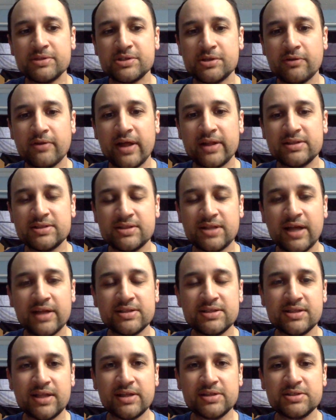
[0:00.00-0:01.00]
So that's
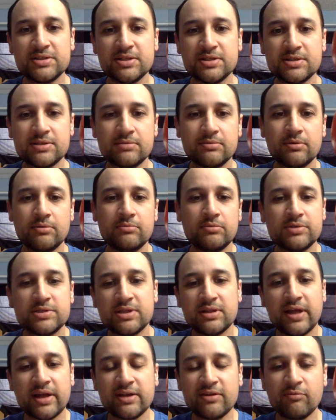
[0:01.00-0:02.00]
just
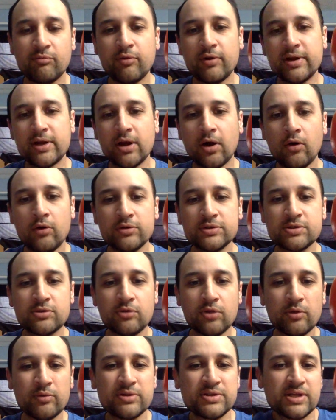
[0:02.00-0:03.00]
selective breeding old
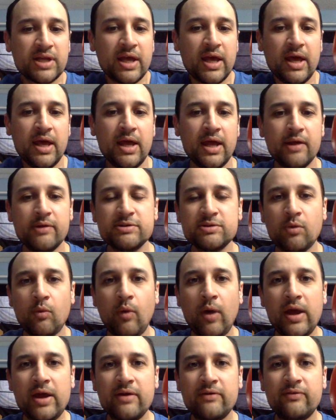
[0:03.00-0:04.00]
school. It was a
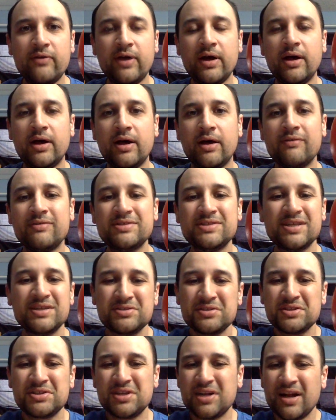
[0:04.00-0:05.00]
way of
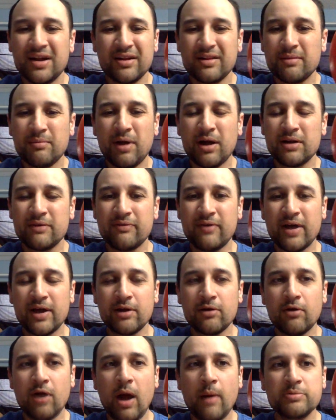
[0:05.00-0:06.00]
essentially genetically
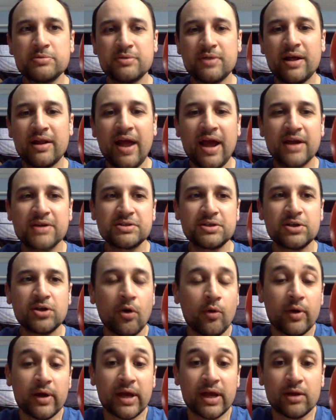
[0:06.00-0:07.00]
modifying crops without actually
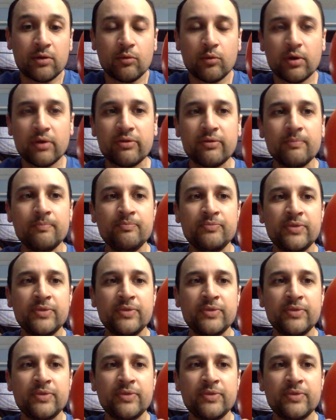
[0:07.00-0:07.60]
going in with